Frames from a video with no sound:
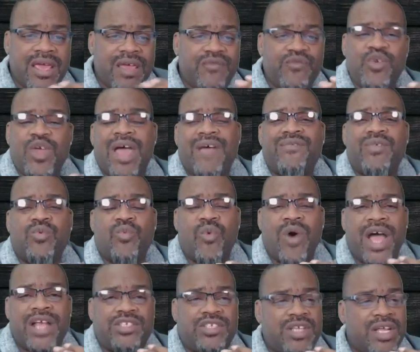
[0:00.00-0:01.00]
If you haven't
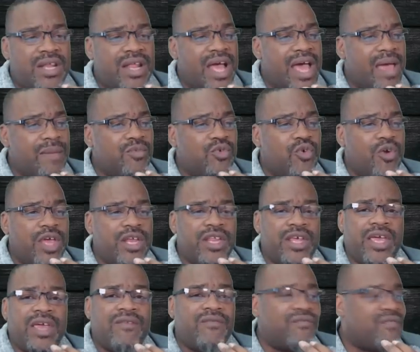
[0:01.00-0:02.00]
watched it, I'm going
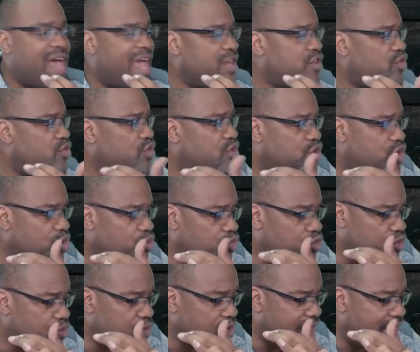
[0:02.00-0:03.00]
to invite you to go
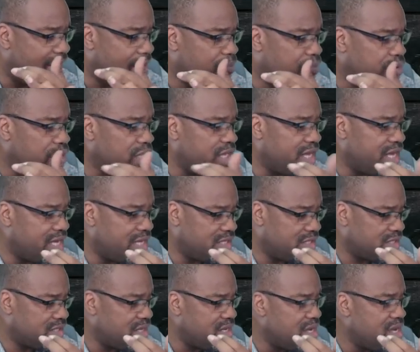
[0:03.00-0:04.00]
do that,
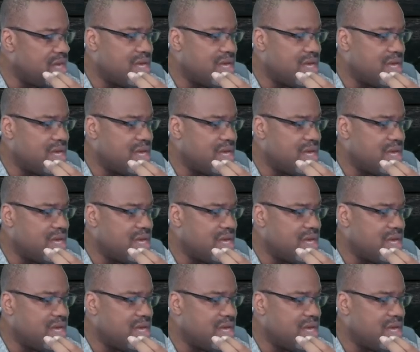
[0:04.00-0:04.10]
please.